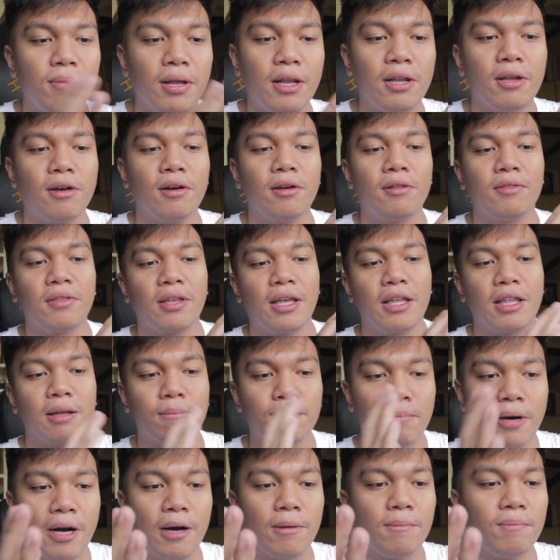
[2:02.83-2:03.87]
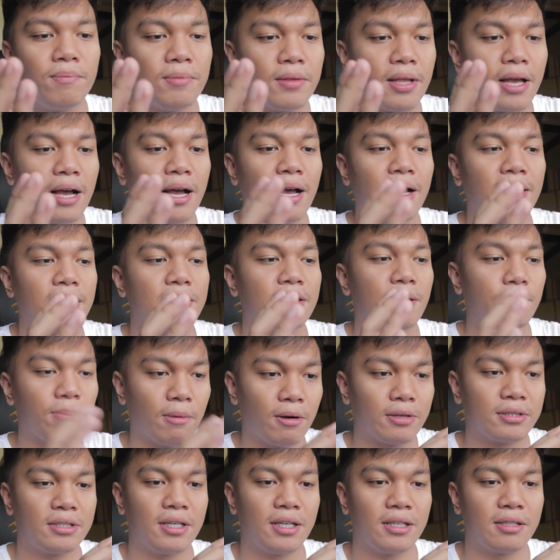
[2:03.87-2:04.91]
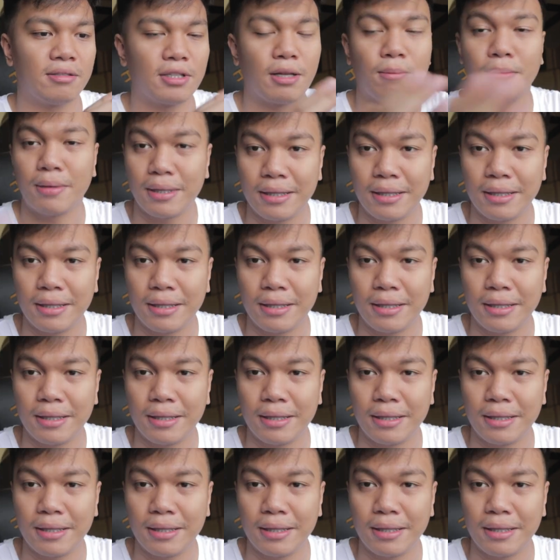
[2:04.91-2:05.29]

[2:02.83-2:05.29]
million and above na deposit na